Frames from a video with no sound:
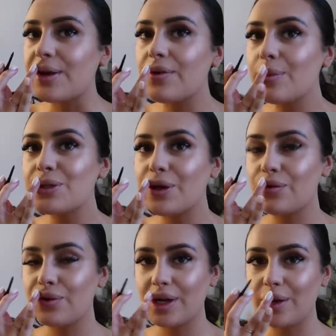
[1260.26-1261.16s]
if I'm
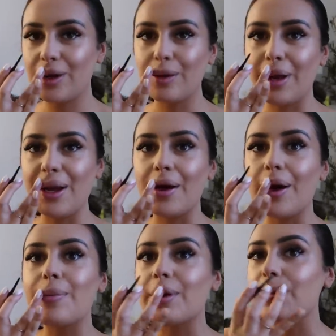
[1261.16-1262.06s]
doing really quick
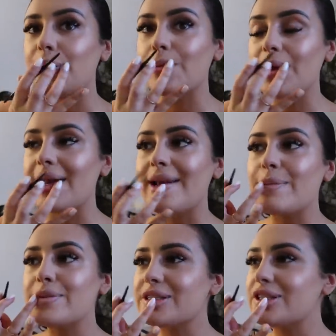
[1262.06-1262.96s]
makeup and I want my
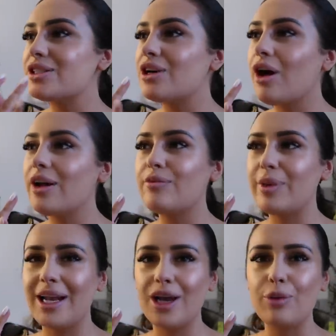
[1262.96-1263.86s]
lips just to kind of
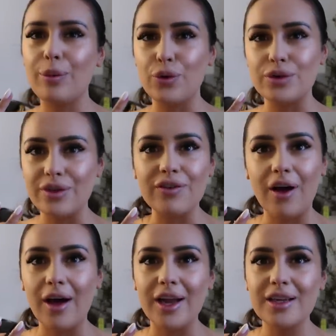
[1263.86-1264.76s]
be a little bit more
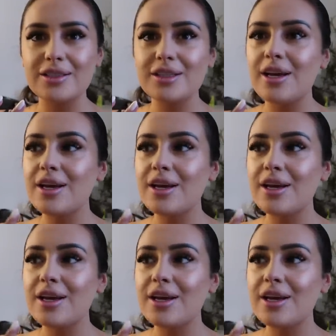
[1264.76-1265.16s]
defined,